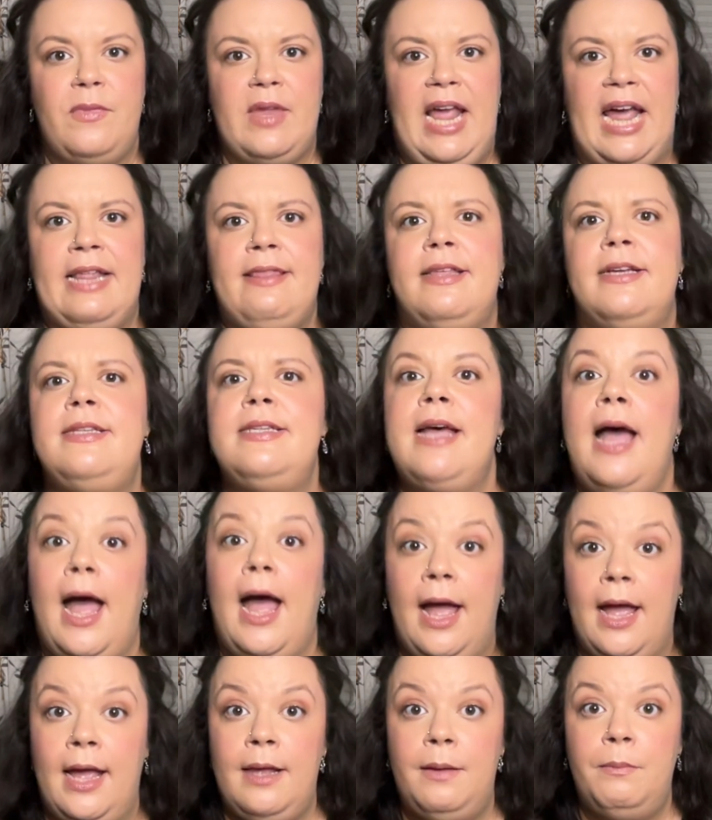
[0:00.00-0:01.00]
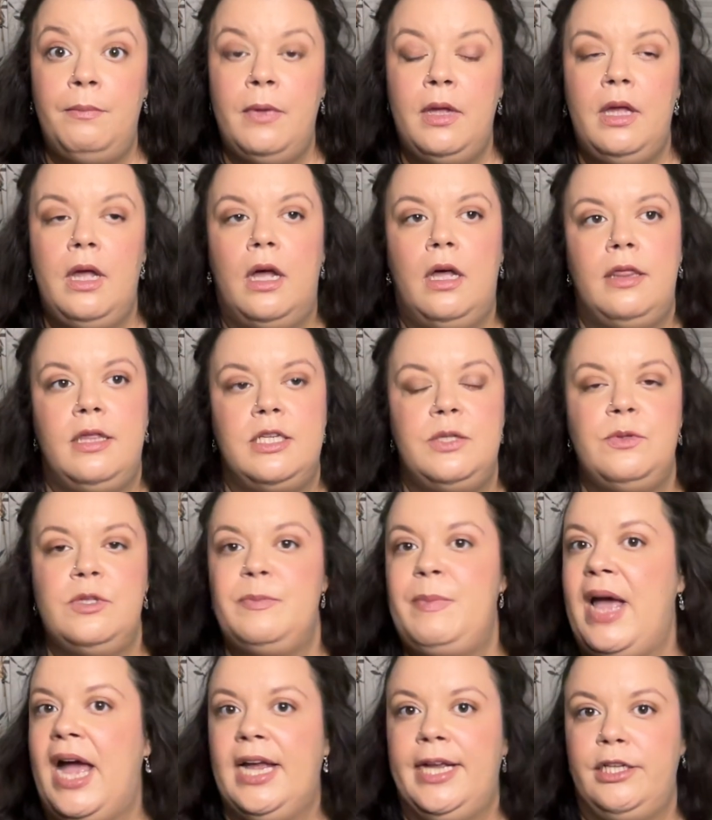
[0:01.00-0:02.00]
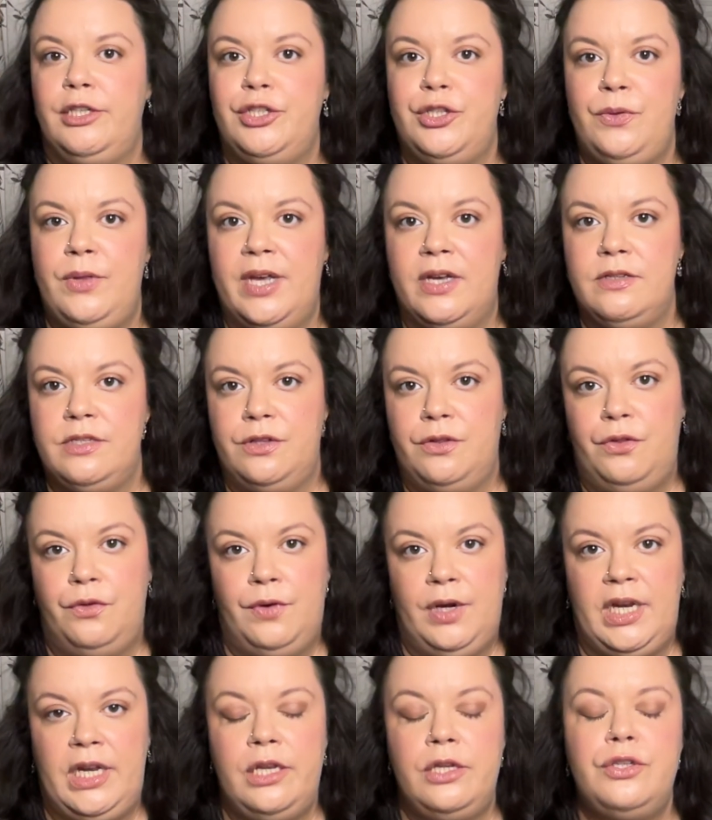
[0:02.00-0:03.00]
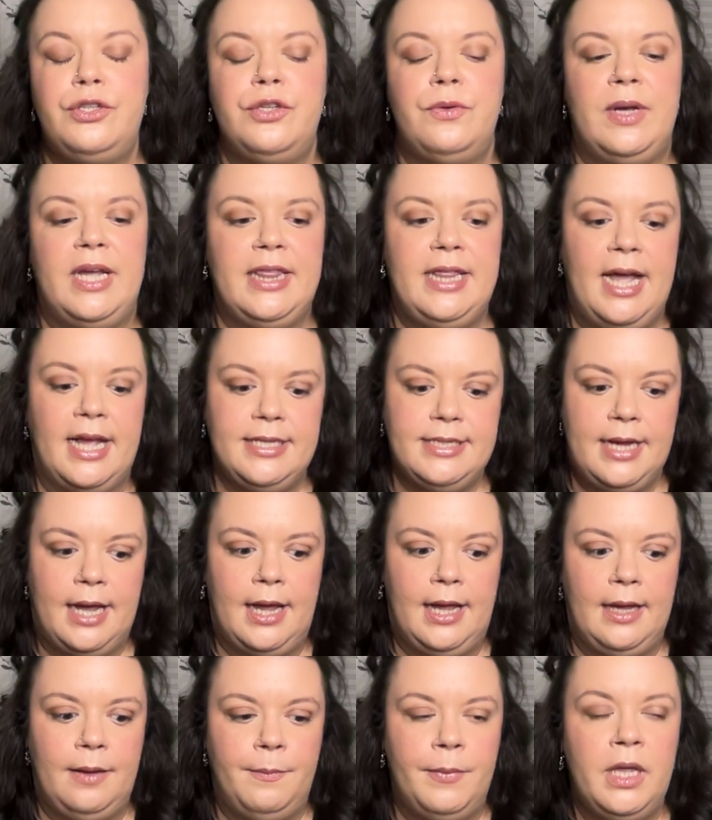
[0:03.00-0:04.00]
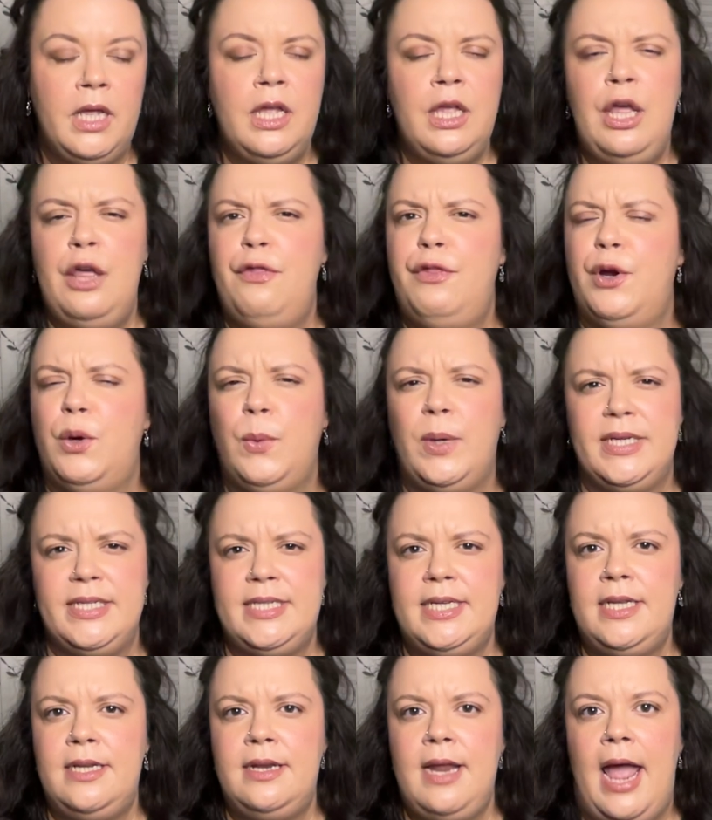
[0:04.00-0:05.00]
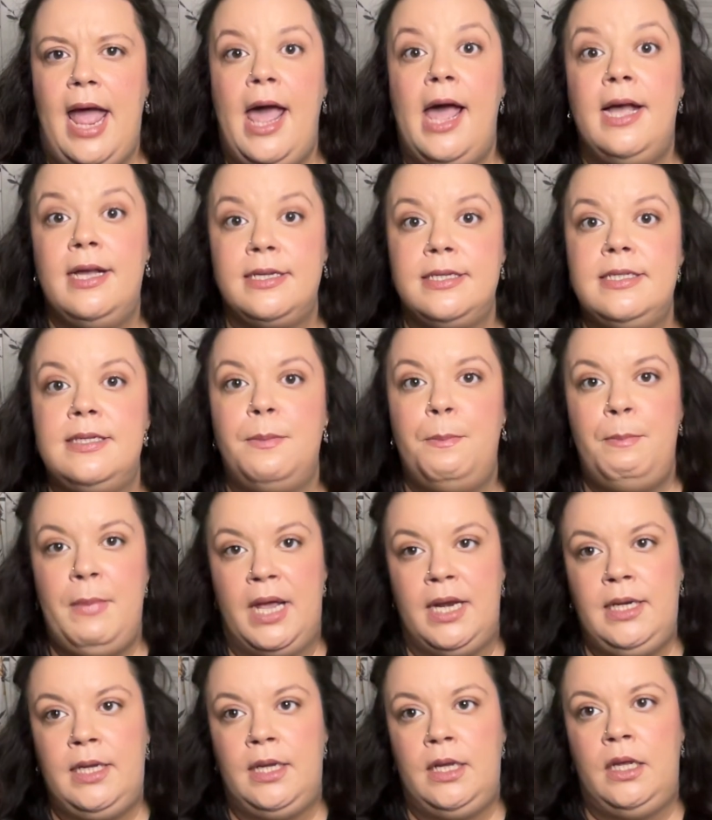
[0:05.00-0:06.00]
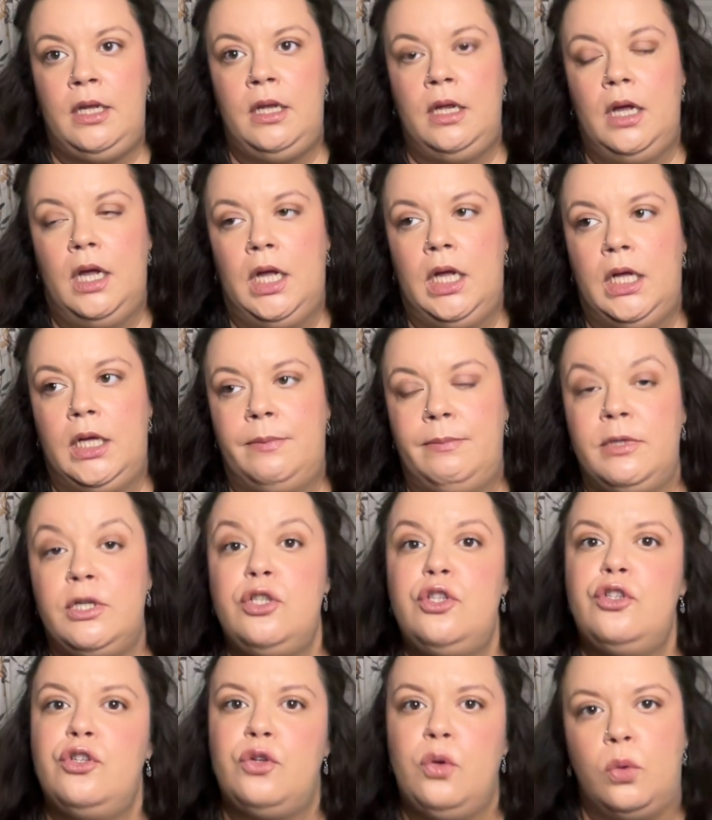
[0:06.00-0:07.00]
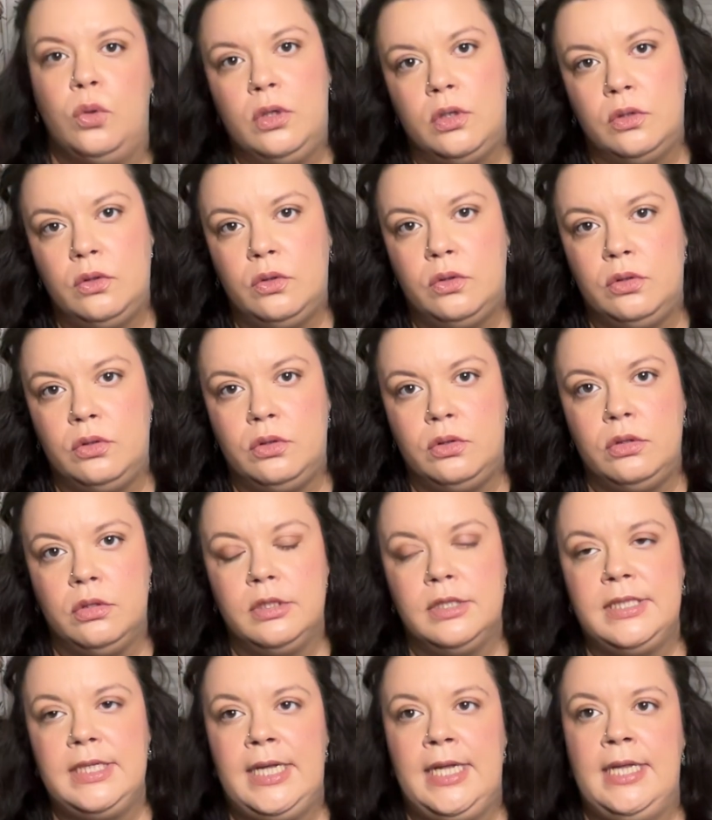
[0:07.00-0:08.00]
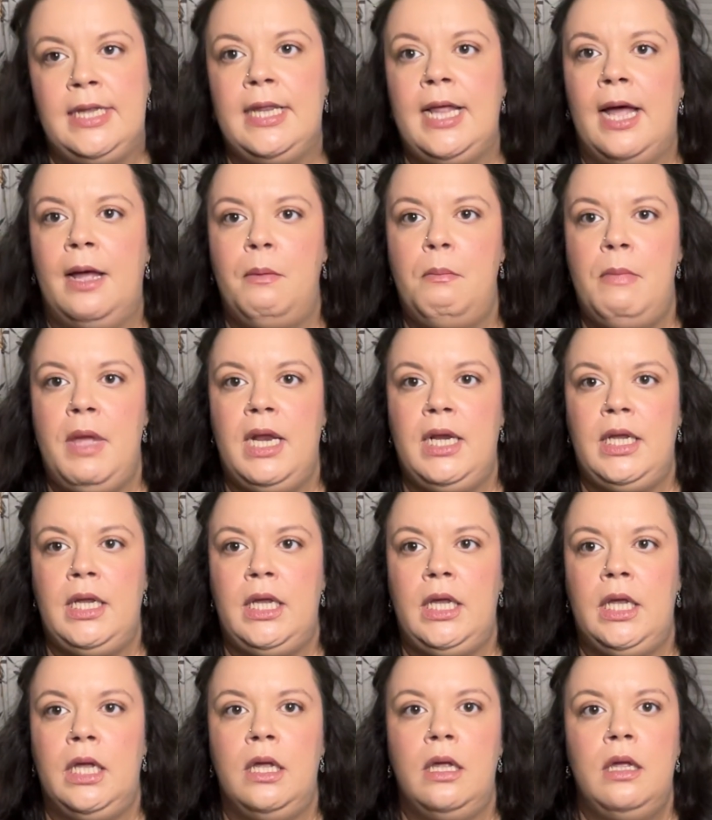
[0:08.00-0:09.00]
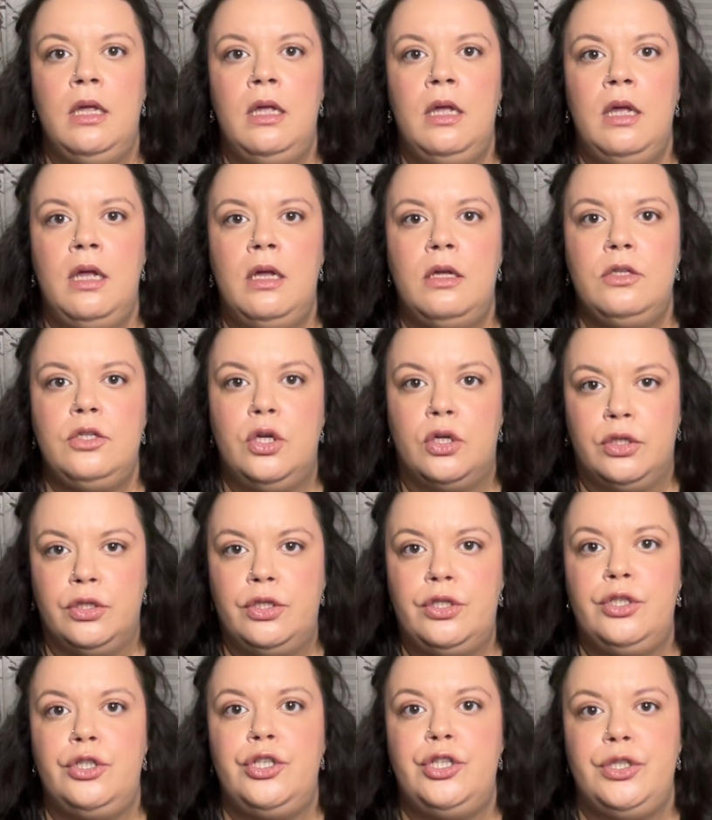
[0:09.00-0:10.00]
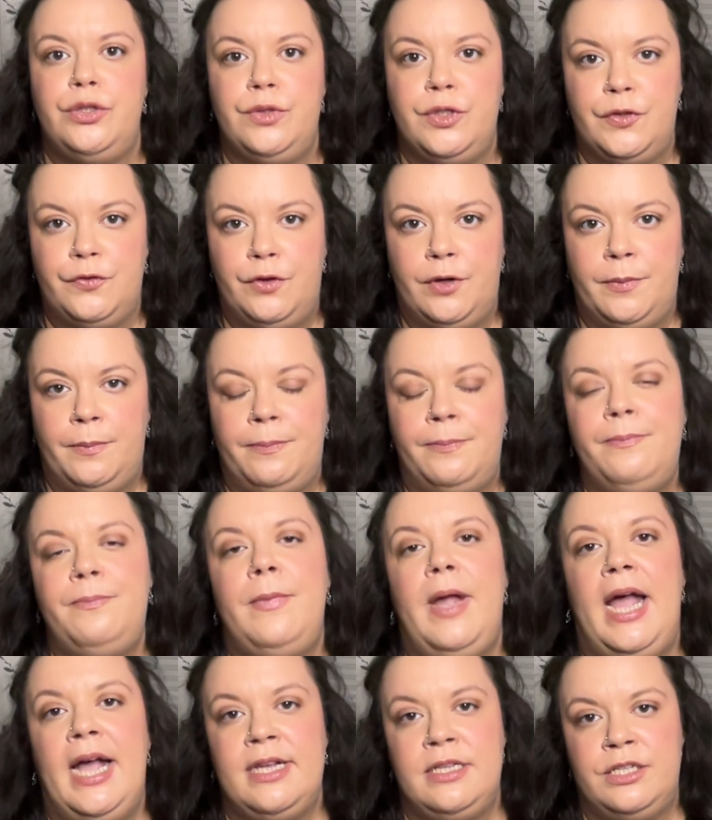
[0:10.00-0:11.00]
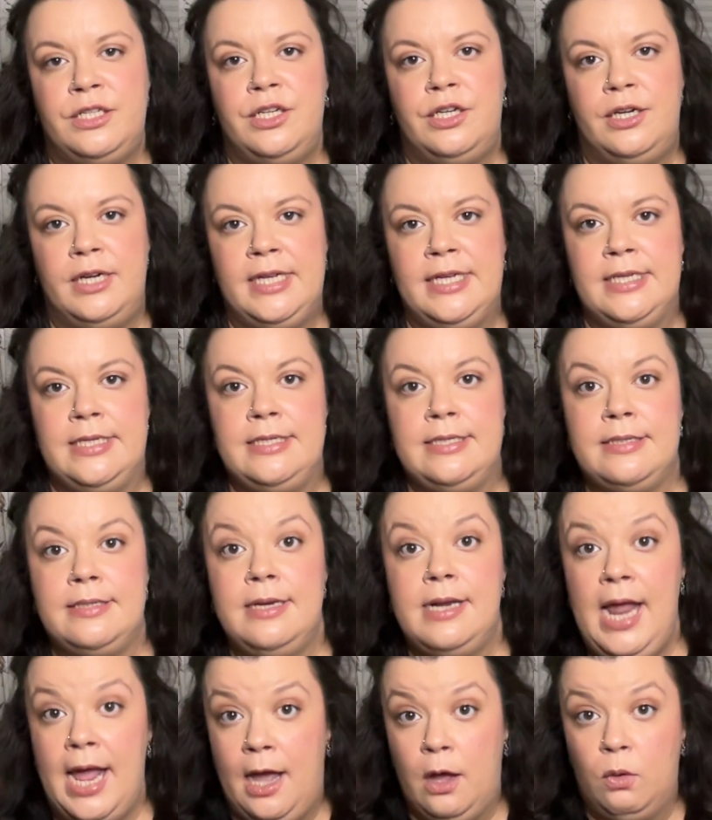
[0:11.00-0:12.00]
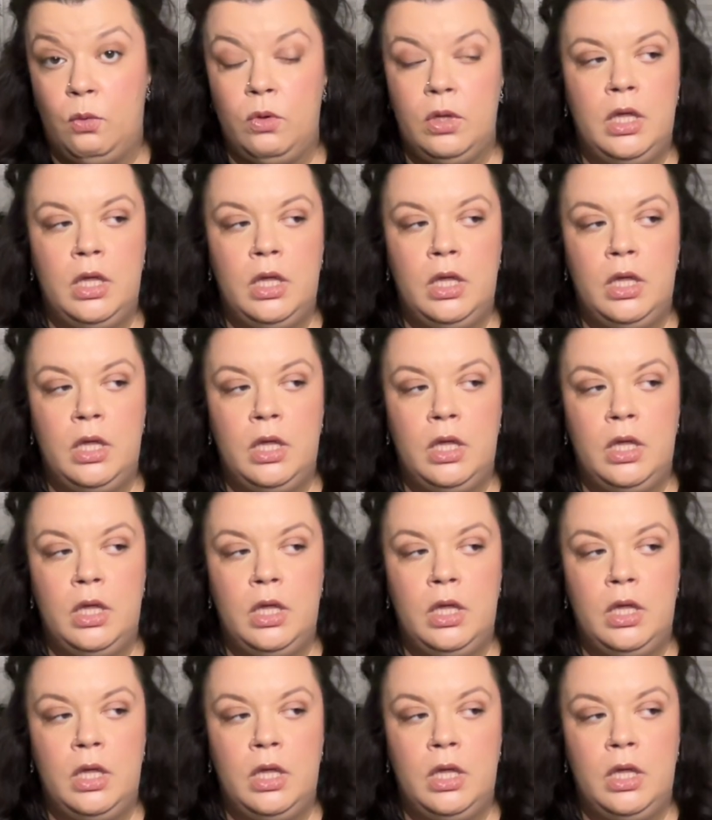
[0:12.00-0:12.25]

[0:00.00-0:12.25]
At the time, this was back in 2003, so at that time there wasn't as many historicals and that many dolls to choose from as there is now.